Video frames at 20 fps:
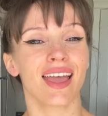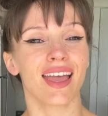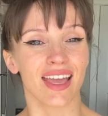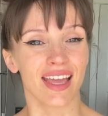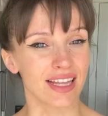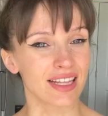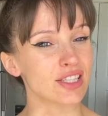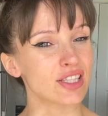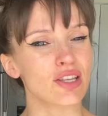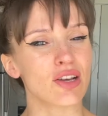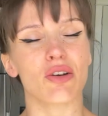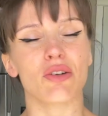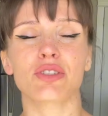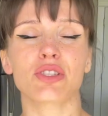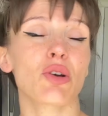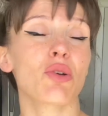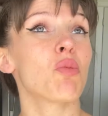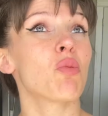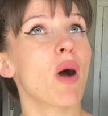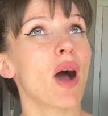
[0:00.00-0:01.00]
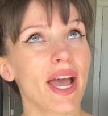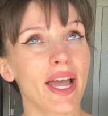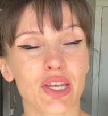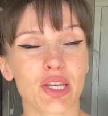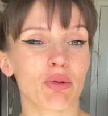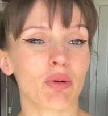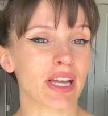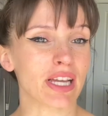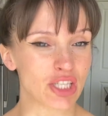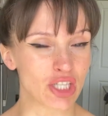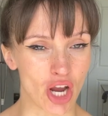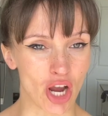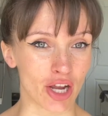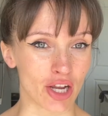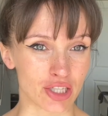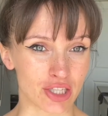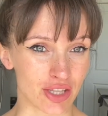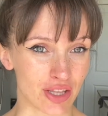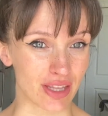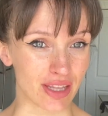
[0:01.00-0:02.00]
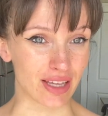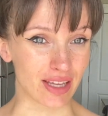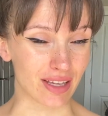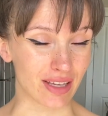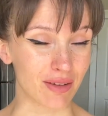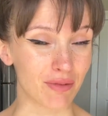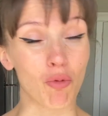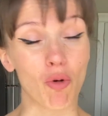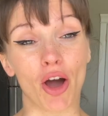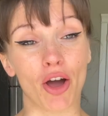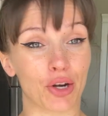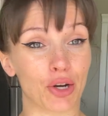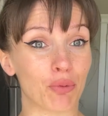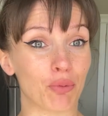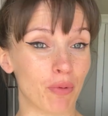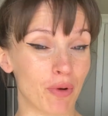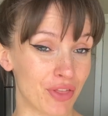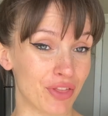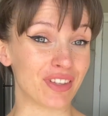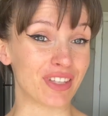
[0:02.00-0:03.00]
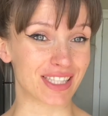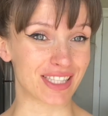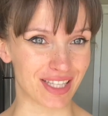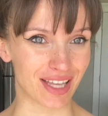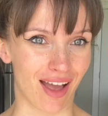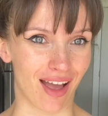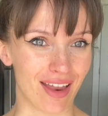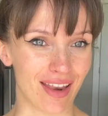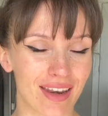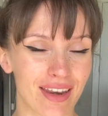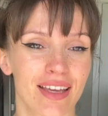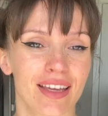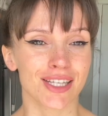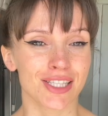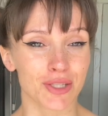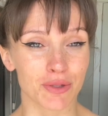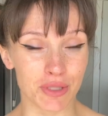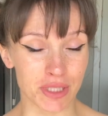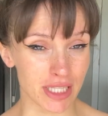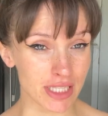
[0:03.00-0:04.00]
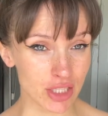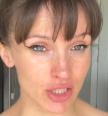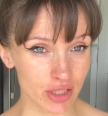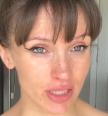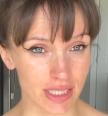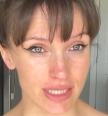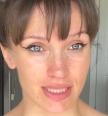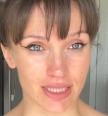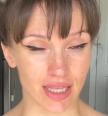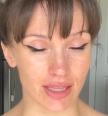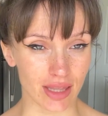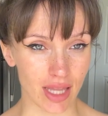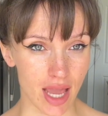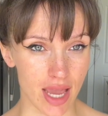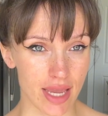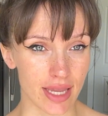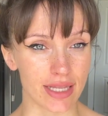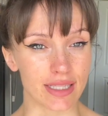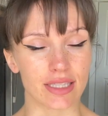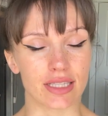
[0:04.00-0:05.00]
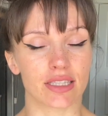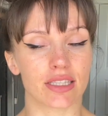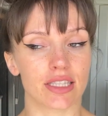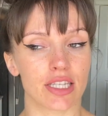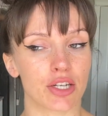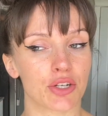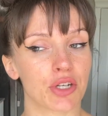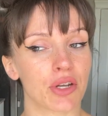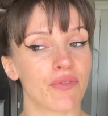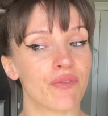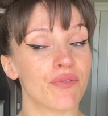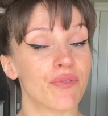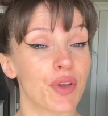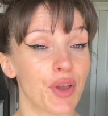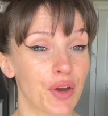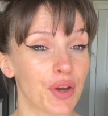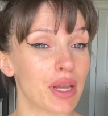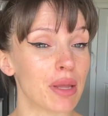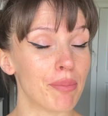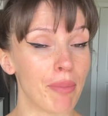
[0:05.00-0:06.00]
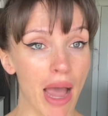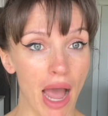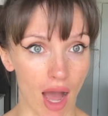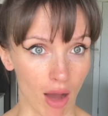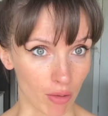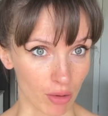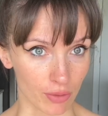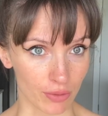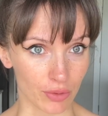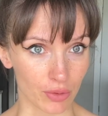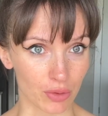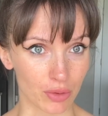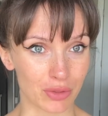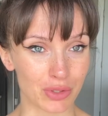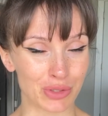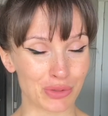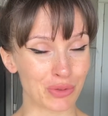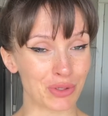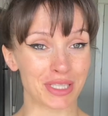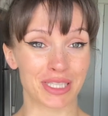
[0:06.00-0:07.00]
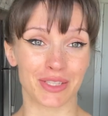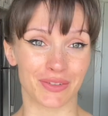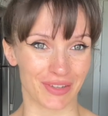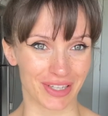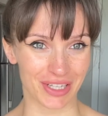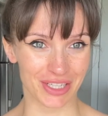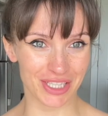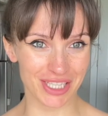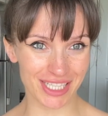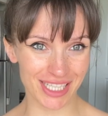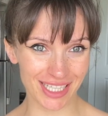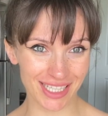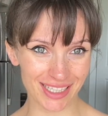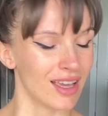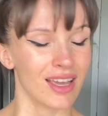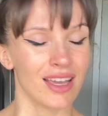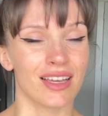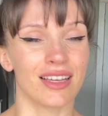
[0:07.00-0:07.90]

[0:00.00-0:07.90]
And so why do I charge the water with the sun? So essentially sunlight is considered a very powerful source of energy.